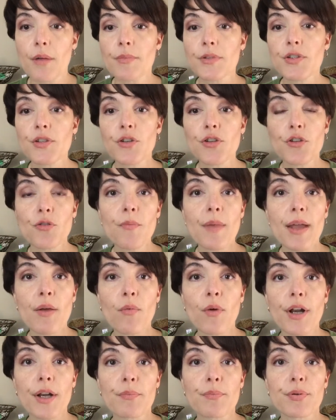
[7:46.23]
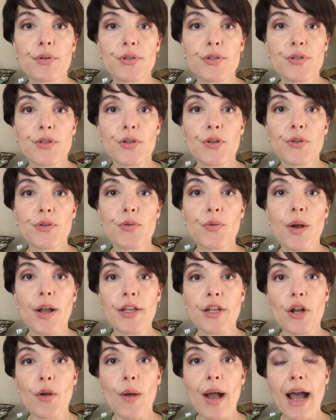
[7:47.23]
So you may want to pursue,
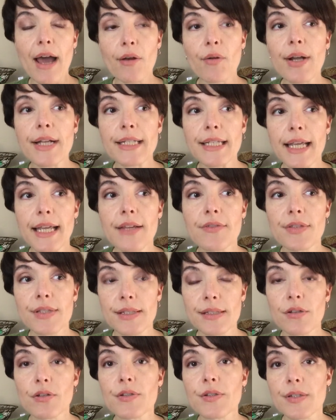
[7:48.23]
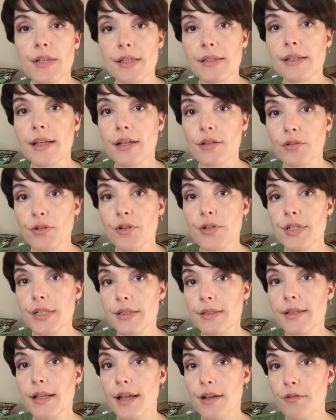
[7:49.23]
how do I take the skill sets I learned
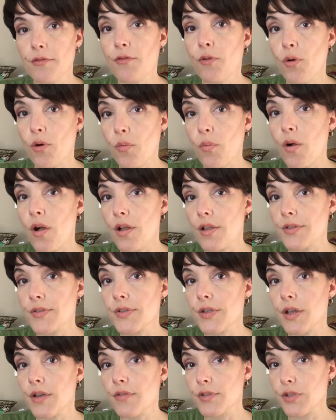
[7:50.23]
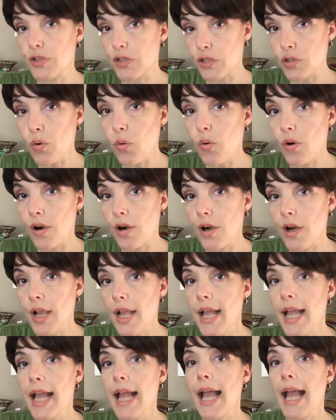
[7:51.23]
inside four walls of a store
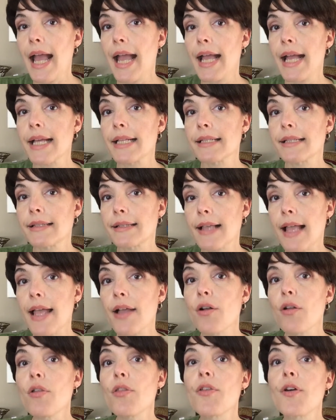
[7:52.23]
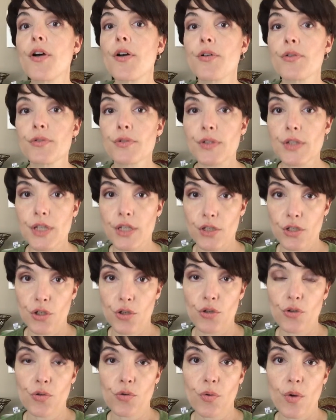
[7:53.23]
and scale those
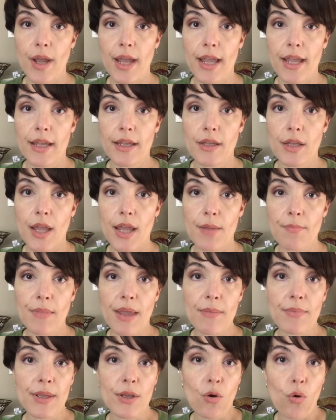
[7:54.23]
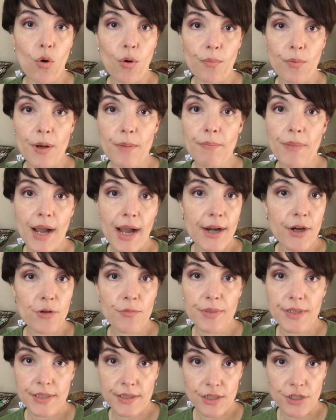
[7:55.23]
into a maybe corporate buyer
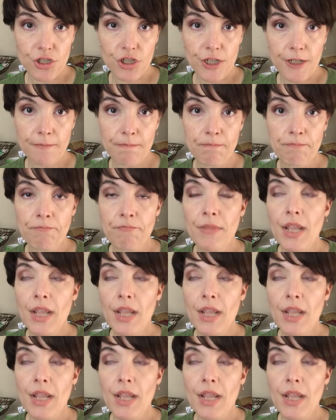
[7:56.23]
position?